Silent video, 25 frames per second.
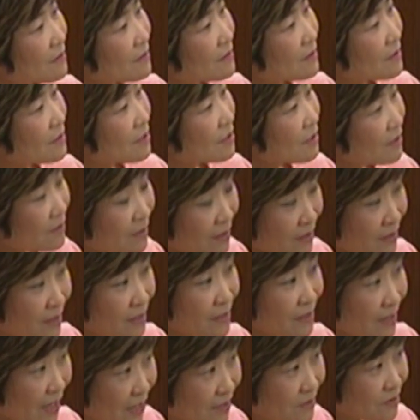the
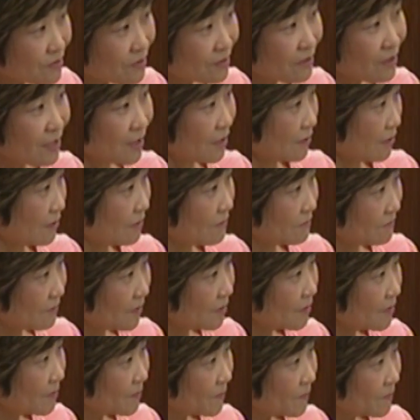sector can
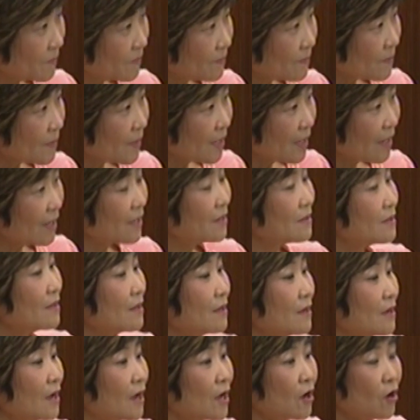offer, and
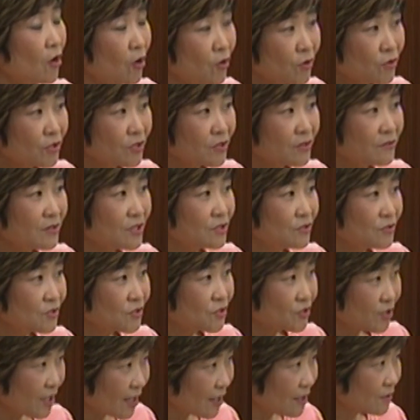they are also a
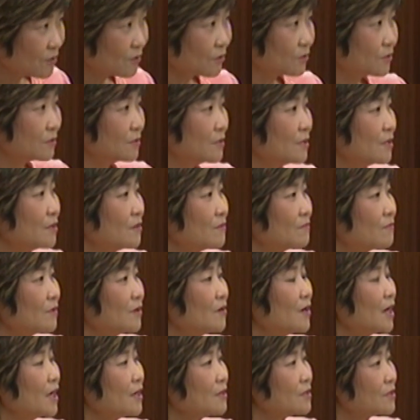good channel
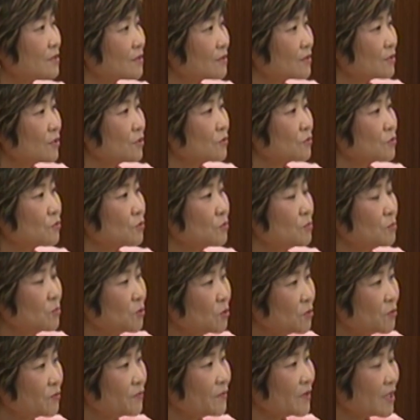for us to
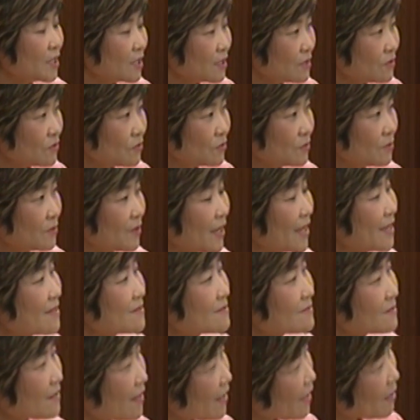move into
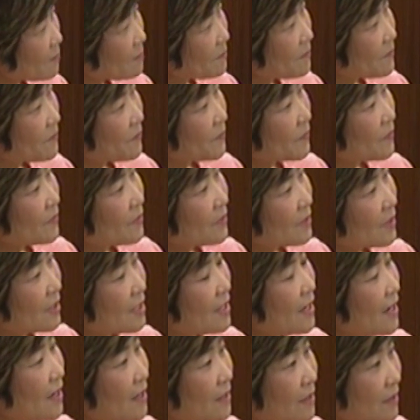and tap
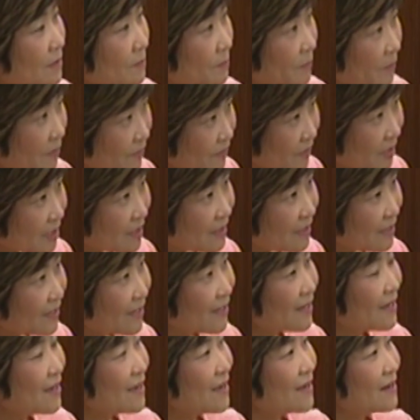the
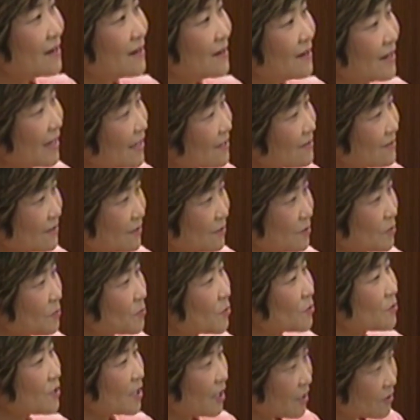previously latent
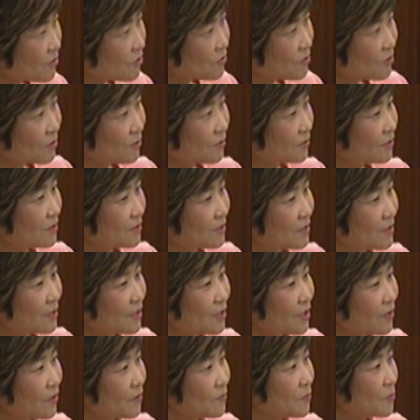potential
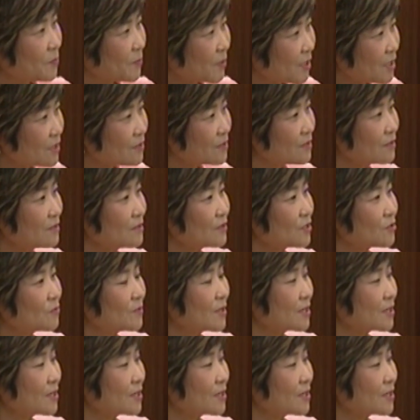of the persons who are